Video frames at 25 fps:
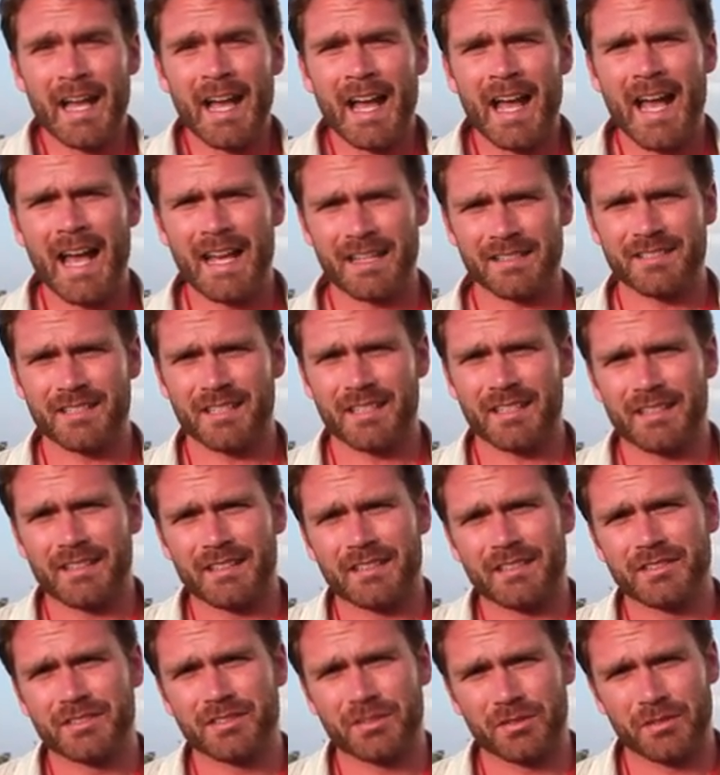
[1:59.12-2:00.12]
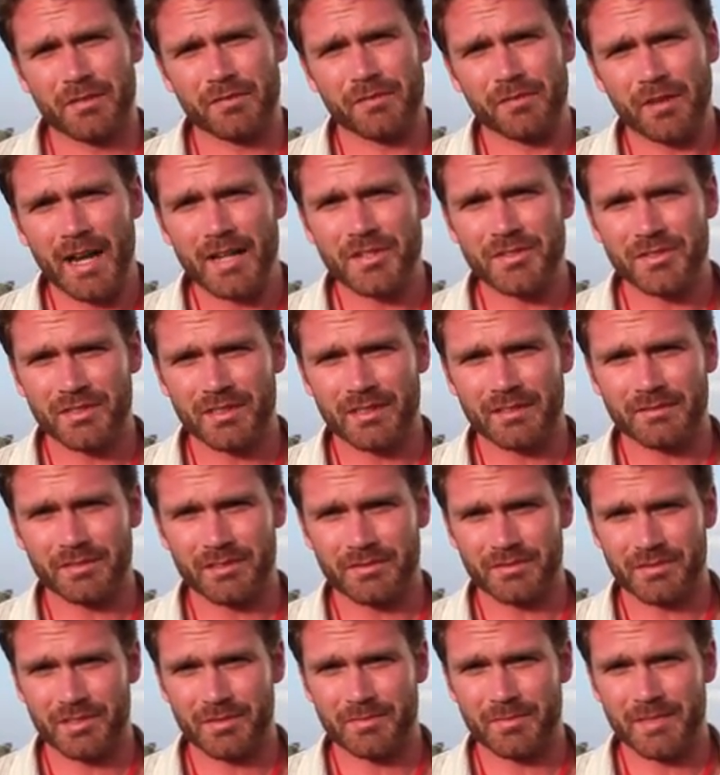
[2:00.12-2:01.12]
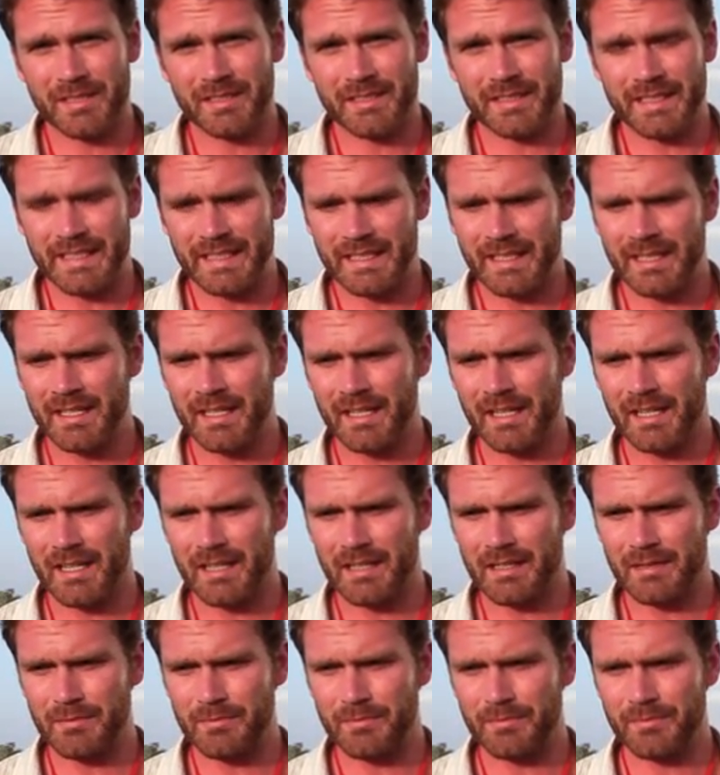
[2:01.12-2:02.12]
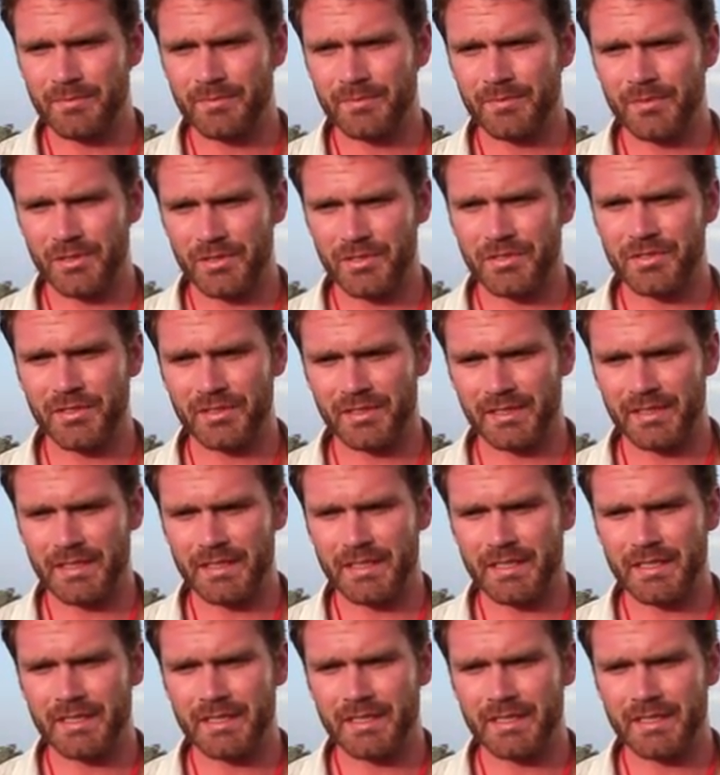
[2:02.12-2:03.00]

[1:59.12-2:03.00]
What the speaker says: has this sort of fragile level of stability, there's certainly